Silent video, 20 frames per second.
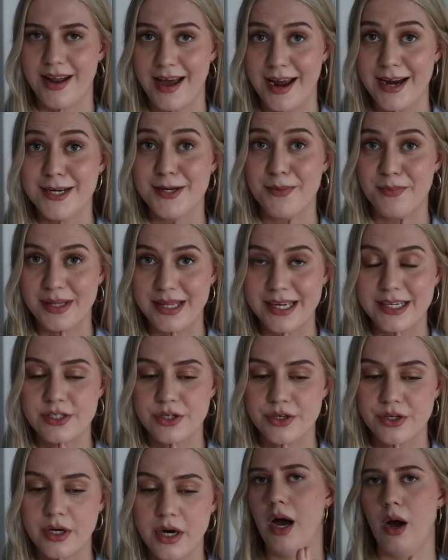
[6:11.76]
lined
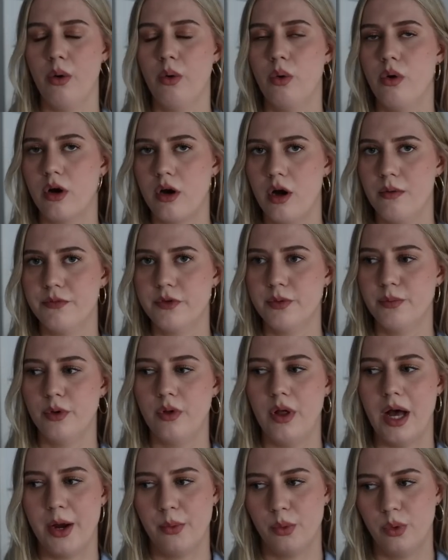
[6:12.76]
blazer, how
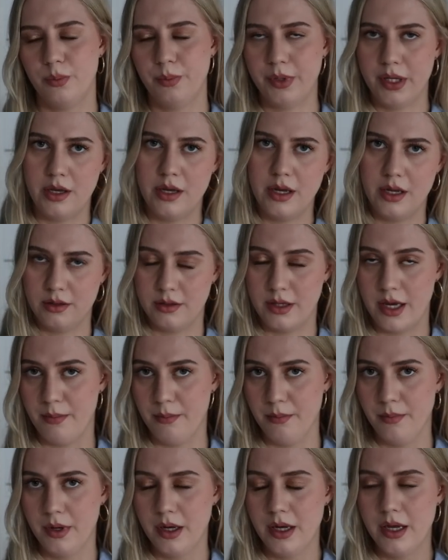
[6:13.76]
comfortable I will be in
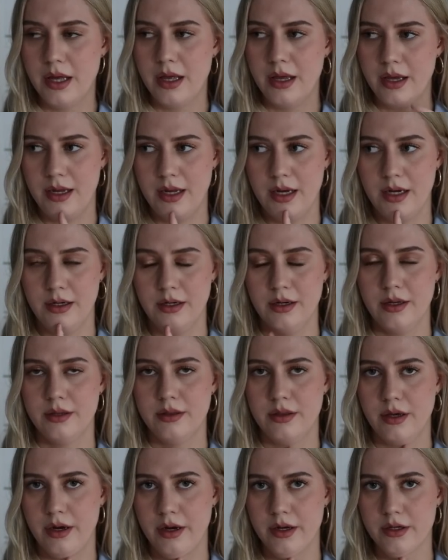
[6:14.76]
them in
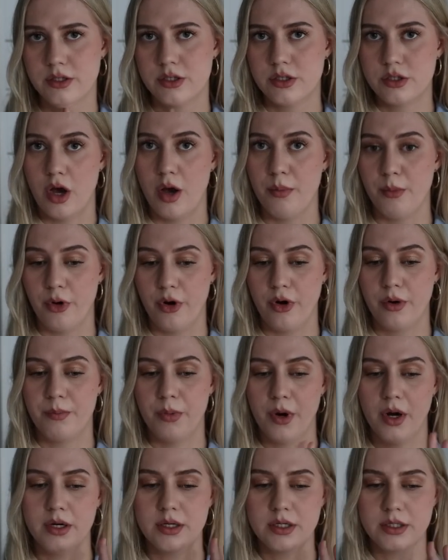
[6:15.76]
the summer.
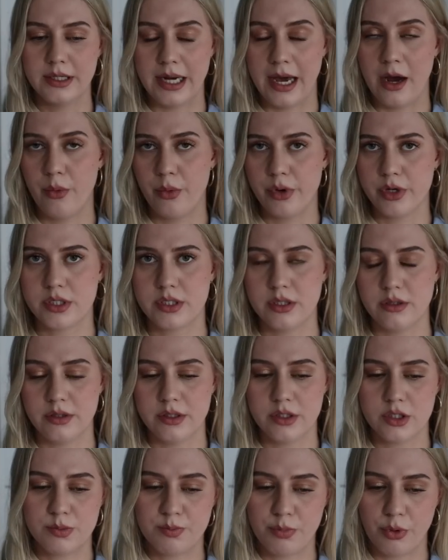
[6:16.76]
But now we're still
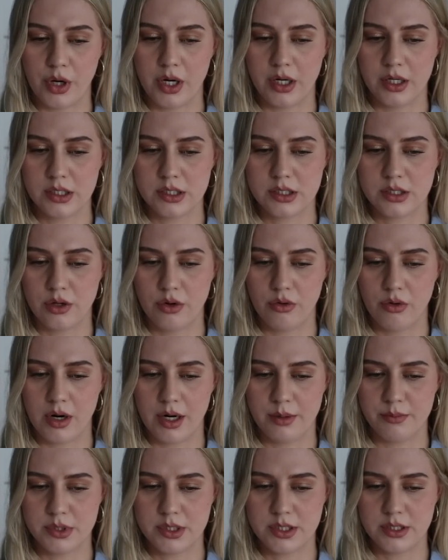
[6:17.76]
in spring, so
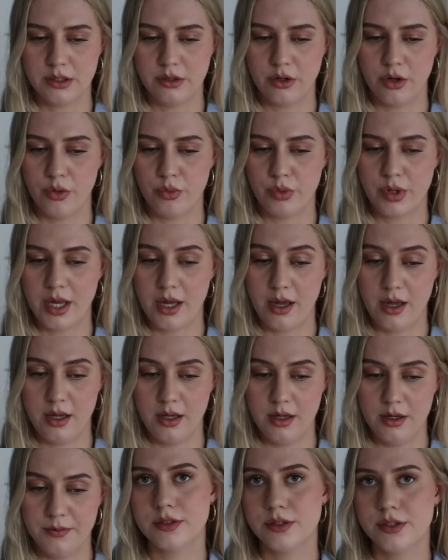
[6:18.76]
I'm still okay.